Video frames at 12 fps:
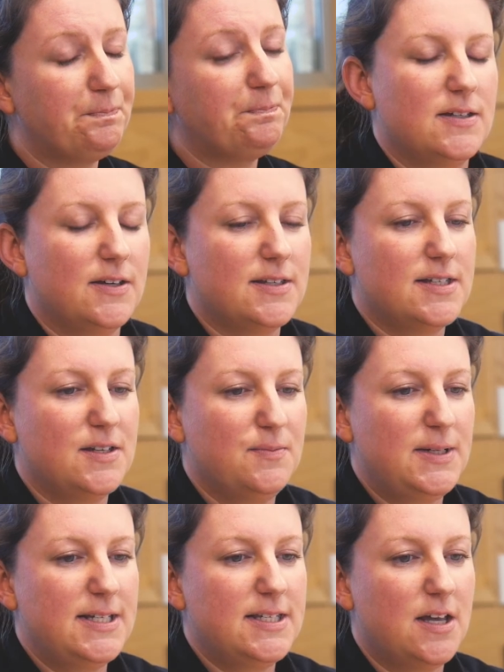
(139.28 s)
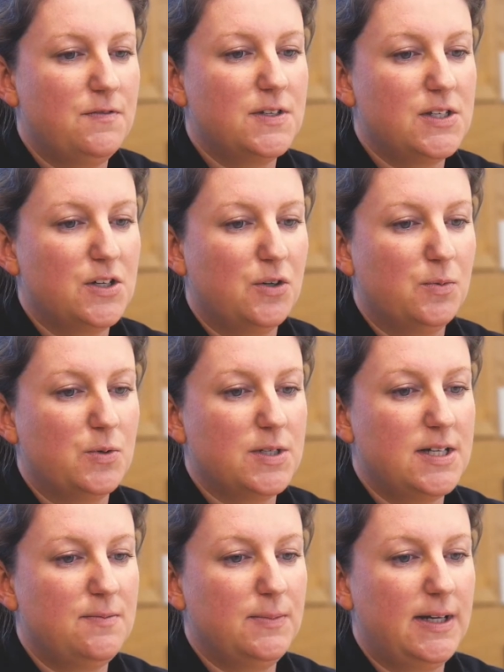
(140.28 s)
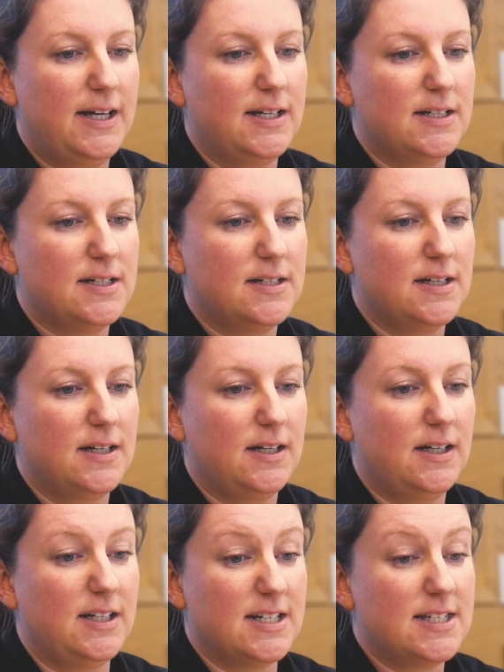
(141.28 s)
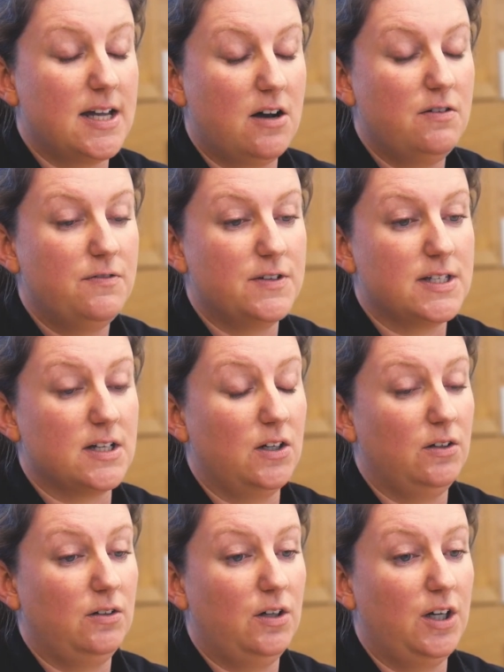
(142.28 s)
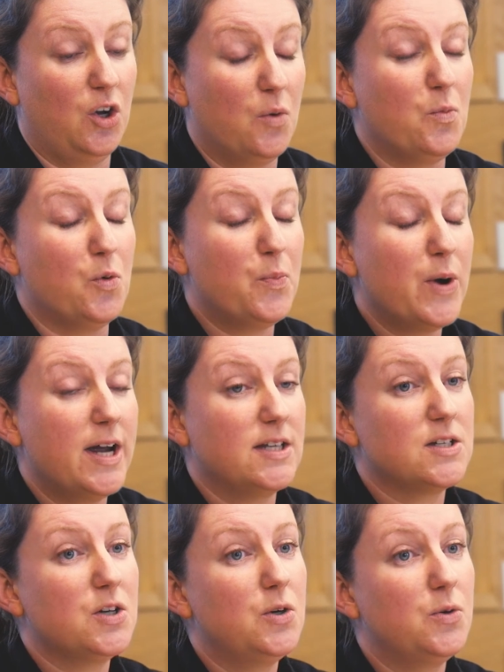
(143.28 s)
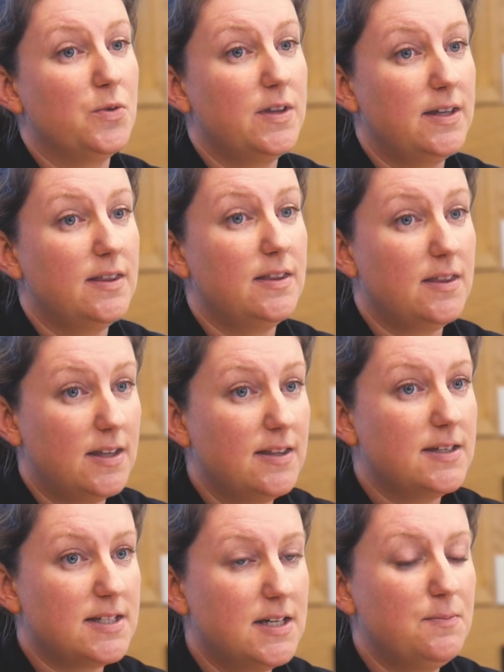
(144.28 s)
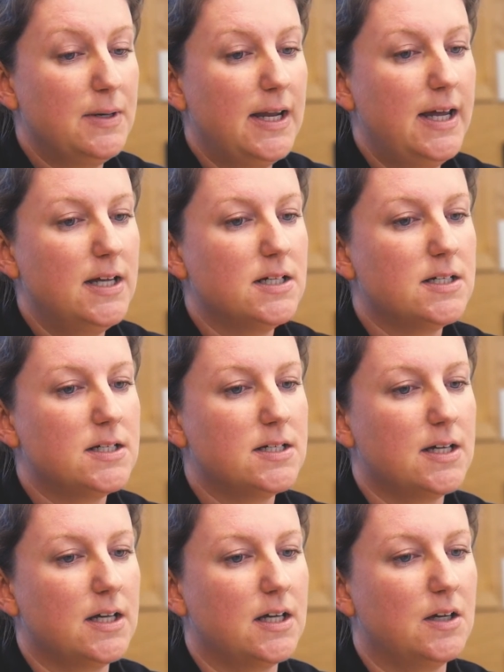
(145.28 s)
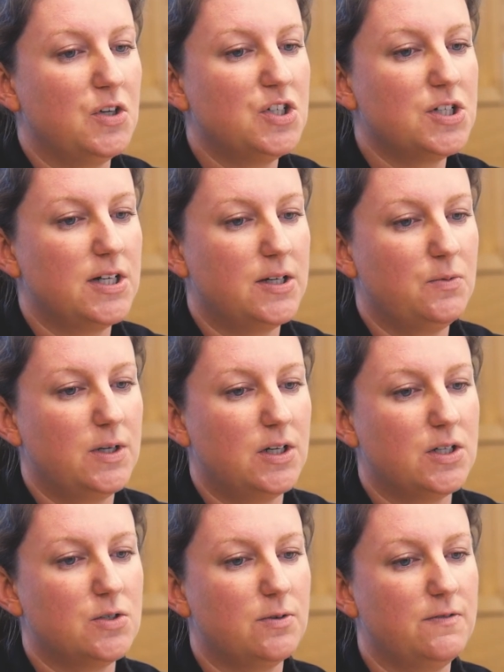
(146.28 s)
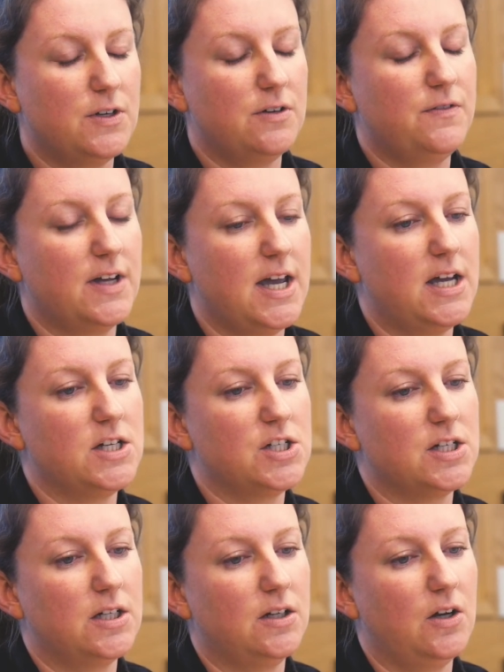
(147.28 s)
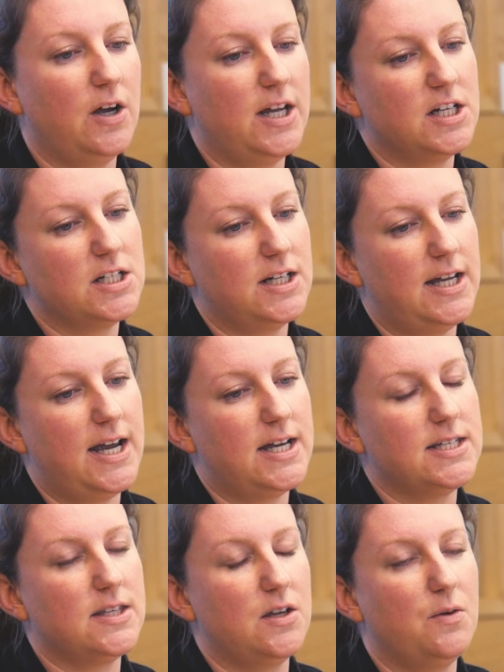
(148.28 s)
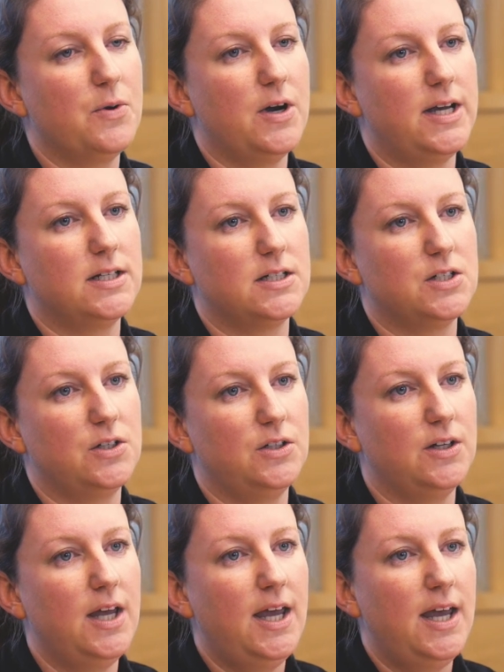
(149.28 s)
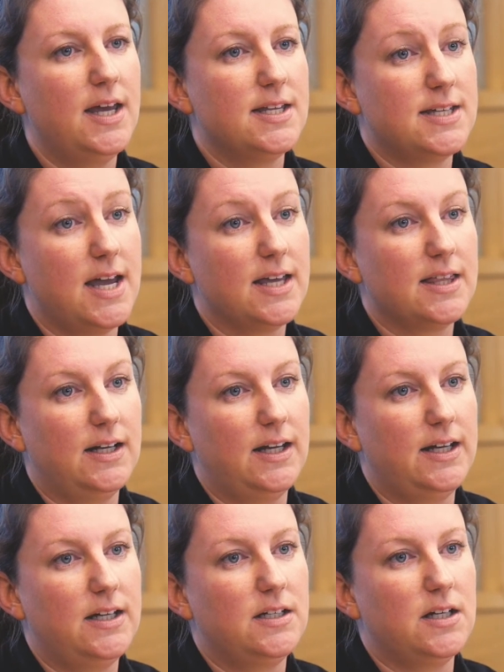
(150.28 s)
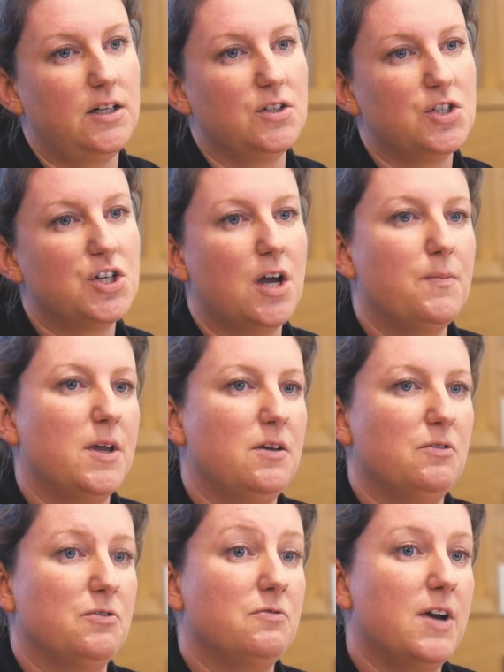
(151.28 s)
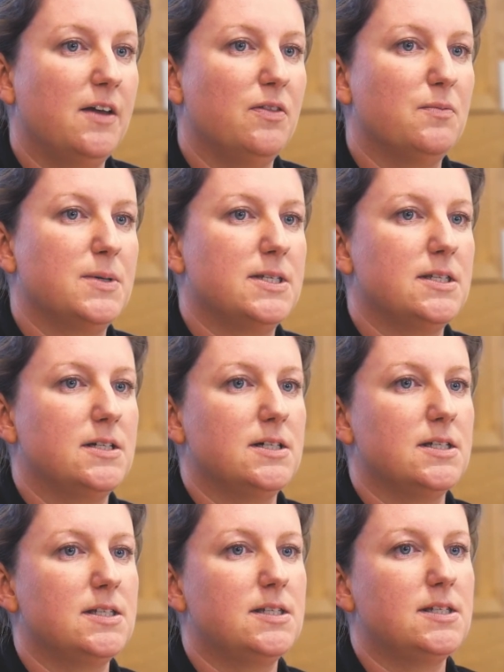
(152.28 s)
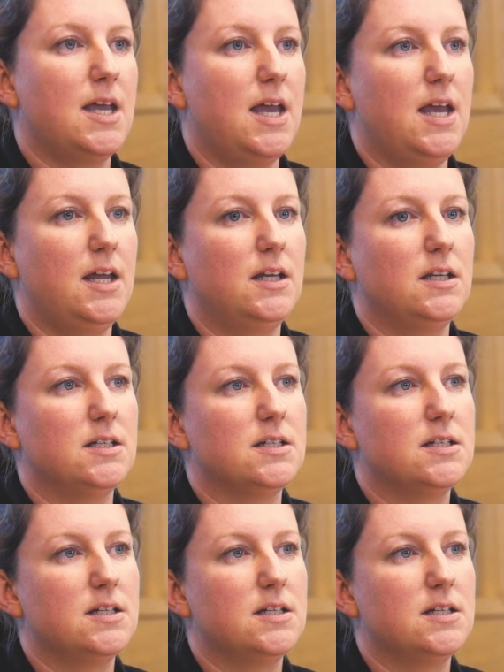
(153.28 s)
So the Simply Safe and Suitable template in itself is a lot more practical than the template. Usually when I do a verification, I actually ask the operator to take the lead and show me around the business and